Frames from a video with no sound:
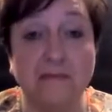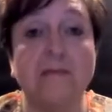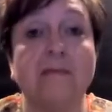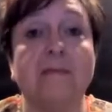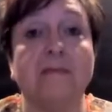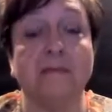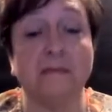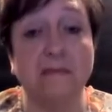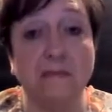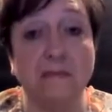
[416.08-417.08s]

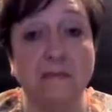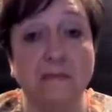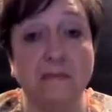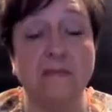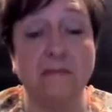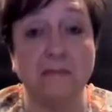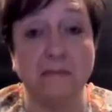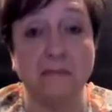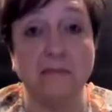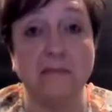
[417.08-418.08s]

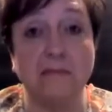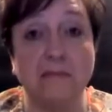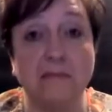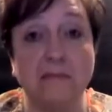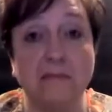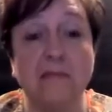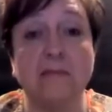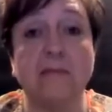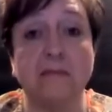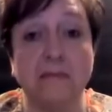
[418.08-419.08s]

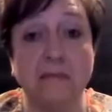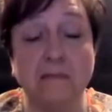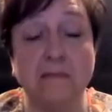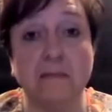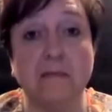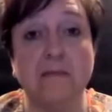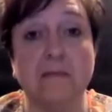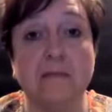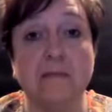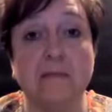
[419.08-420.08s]

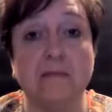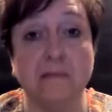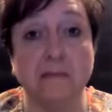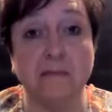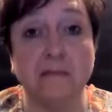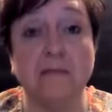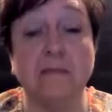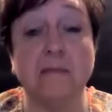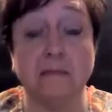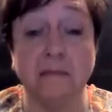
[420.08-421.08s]

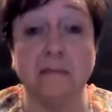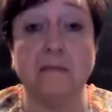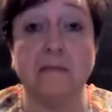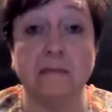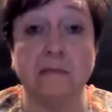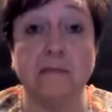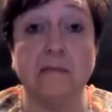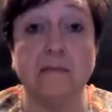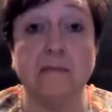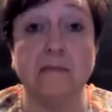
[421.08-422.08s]

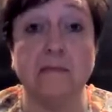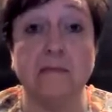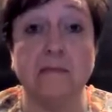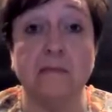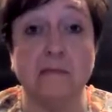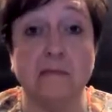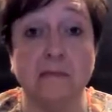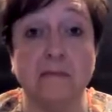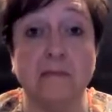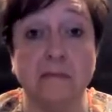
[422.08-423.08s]

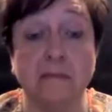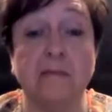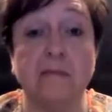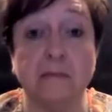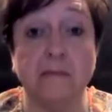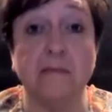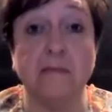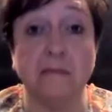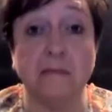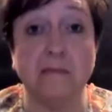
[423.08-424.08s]
No words are spoken by the person on screen.